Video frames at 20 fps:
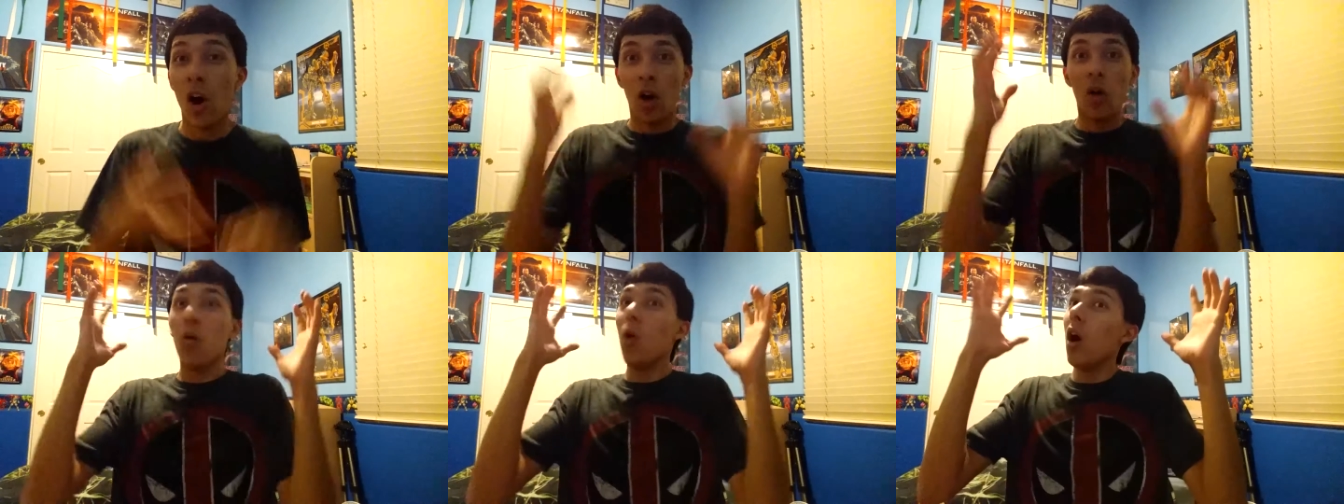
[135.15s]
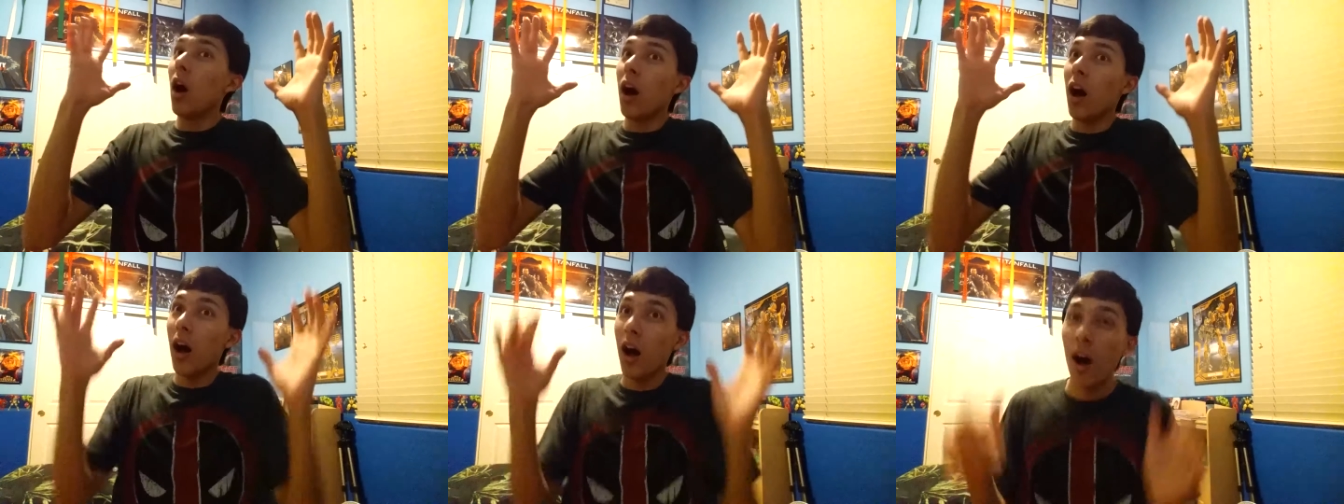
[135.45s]

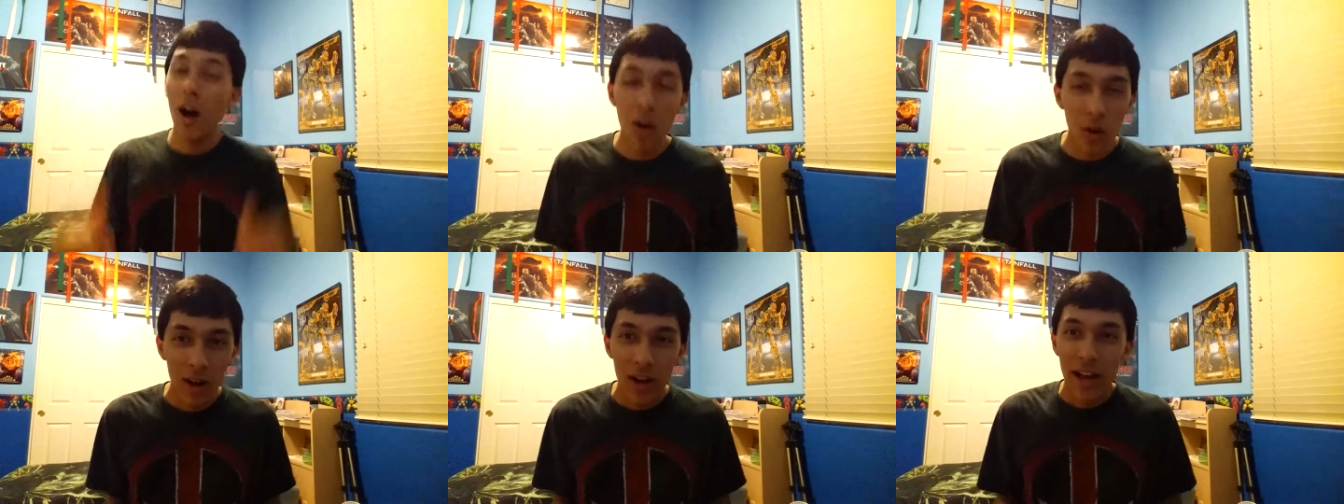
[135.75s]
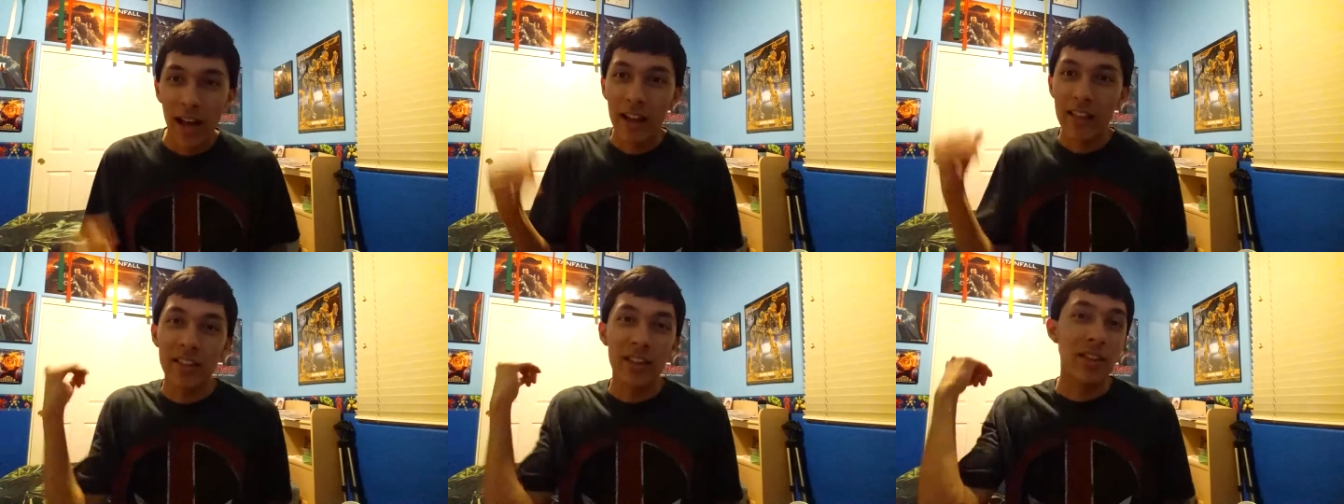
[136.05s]
whoa,
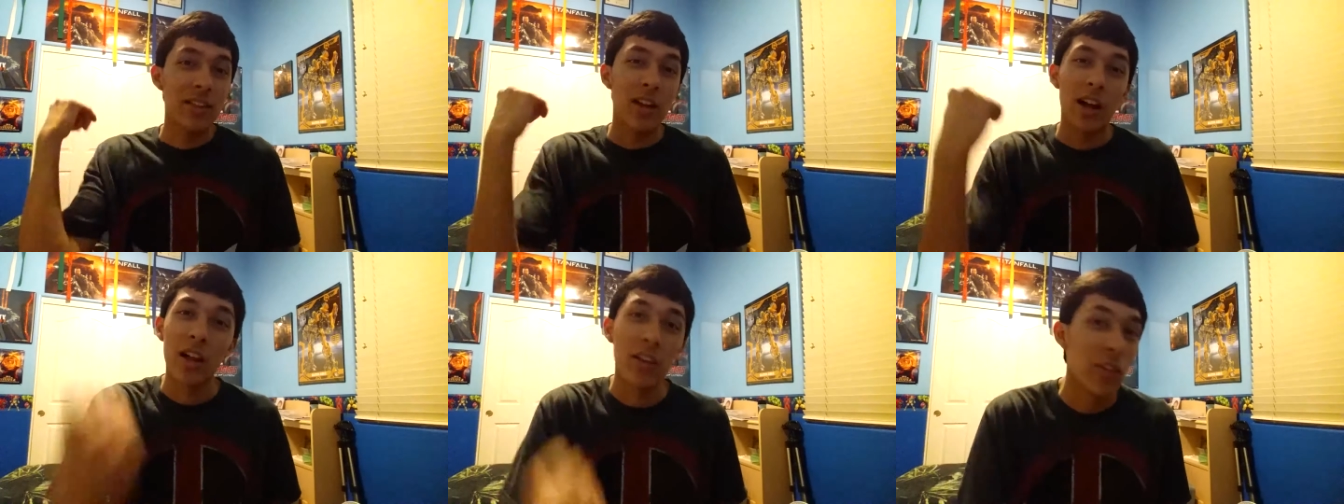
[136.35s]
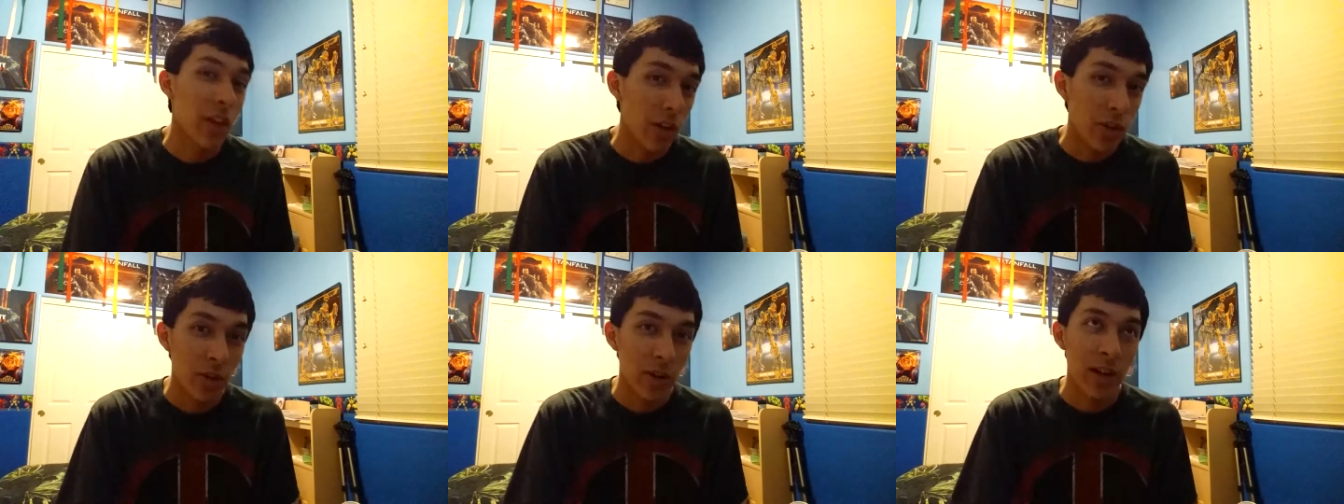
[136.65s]
and then
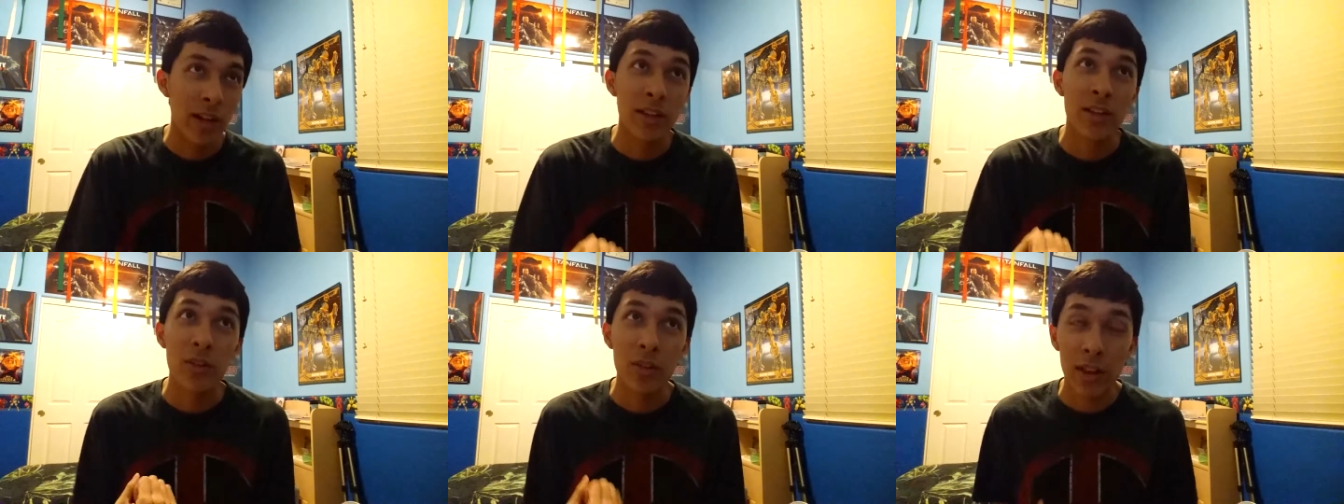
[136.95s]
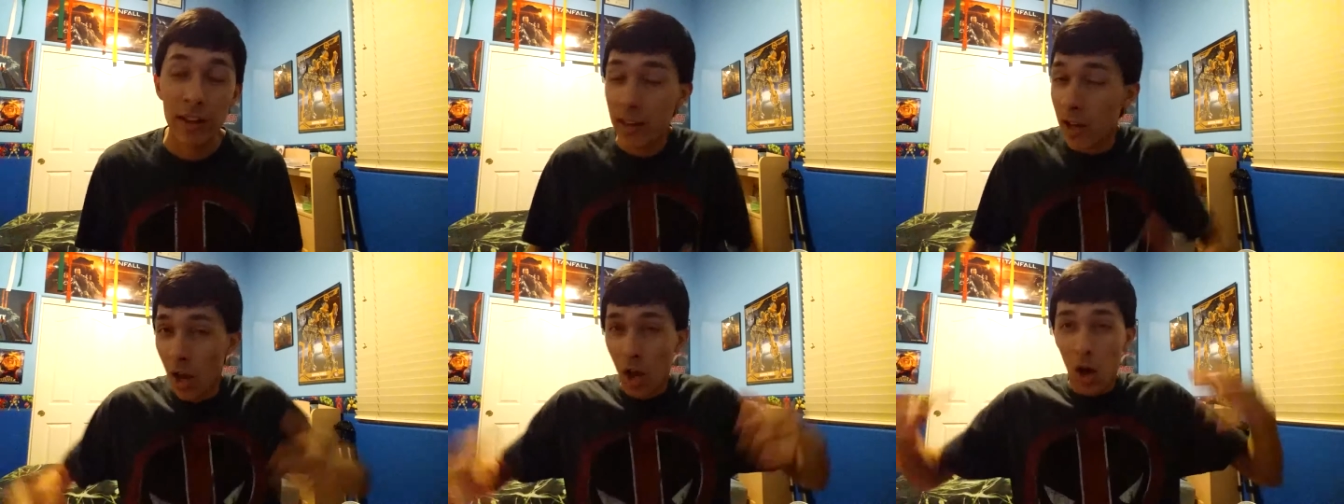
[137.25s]
another hit, and they're like,